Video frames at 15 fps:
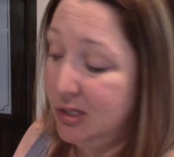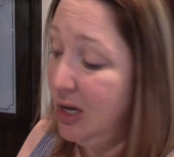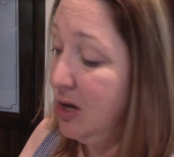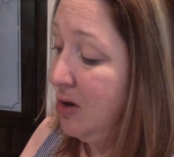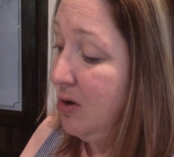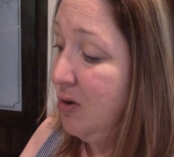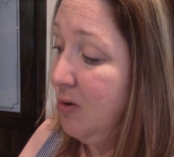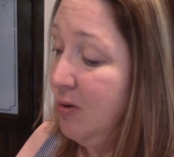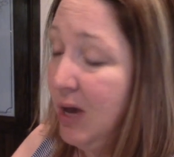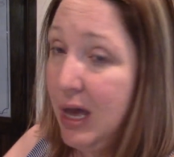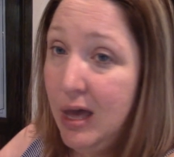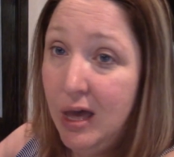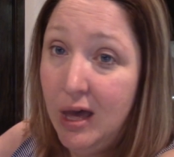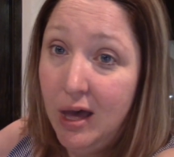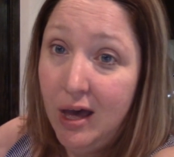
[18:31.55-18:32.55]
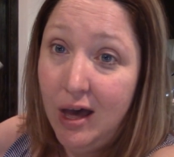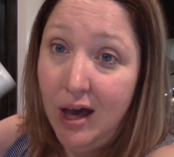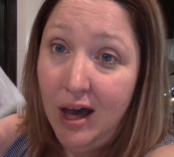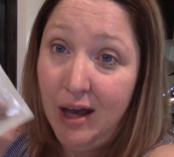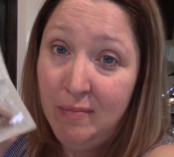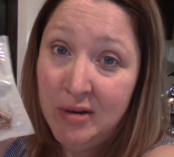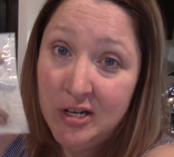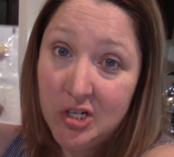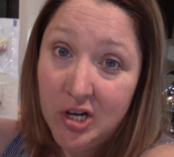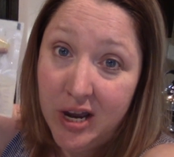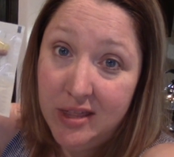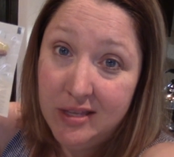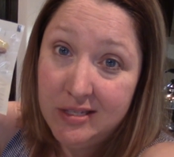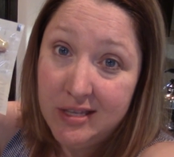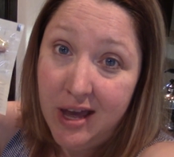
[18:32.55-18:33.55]
So I'm gonna
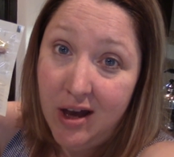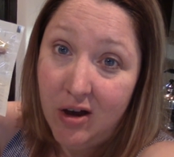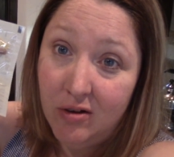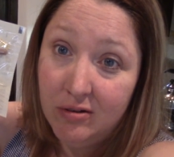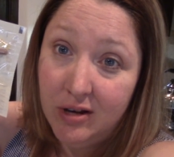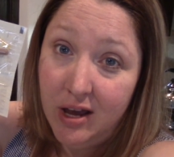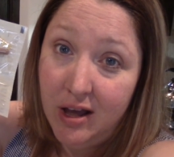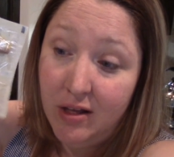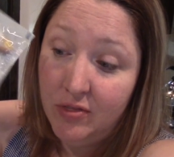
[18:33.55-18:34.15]
try this out.